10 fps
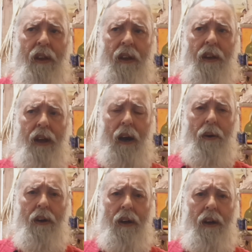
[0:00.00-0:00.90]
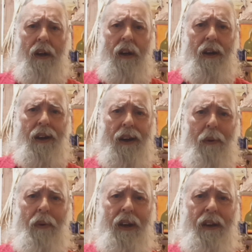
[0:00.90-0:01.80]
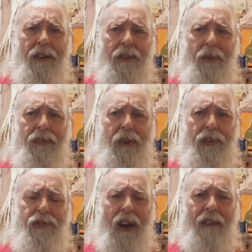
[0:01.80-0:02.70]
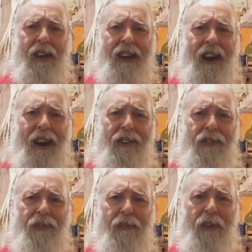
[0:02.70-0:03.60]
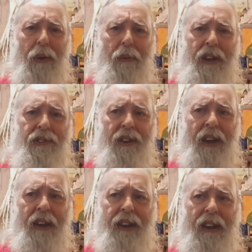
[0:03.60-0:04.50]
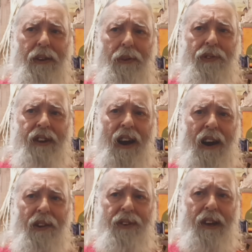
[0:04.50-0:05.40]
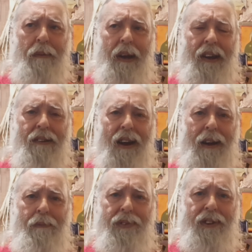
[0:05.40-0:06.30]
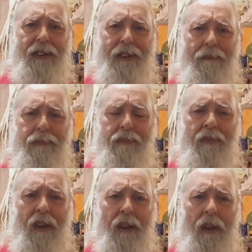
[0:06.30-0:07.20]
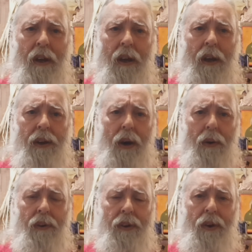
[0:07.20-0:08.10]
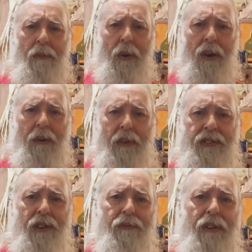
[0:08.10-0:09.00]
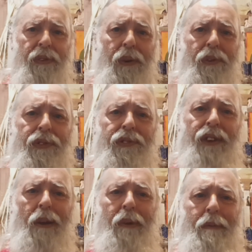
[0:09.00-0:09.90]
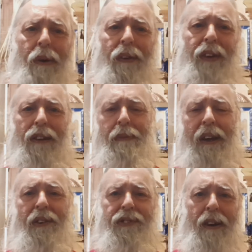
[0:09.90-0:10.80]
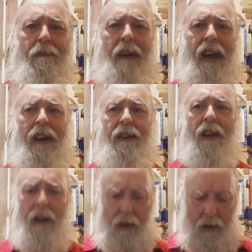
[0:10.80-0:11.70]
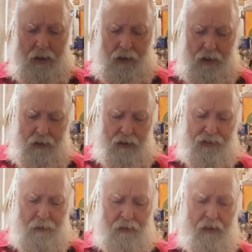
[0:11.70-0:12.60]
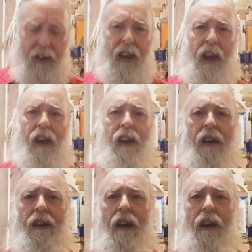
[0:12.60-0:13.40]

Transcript: Now, are we to refuse driving cars for the reason that they used cars in committing crimes? No, no more than we should refuse to celebrate birthdays because some man, some king in,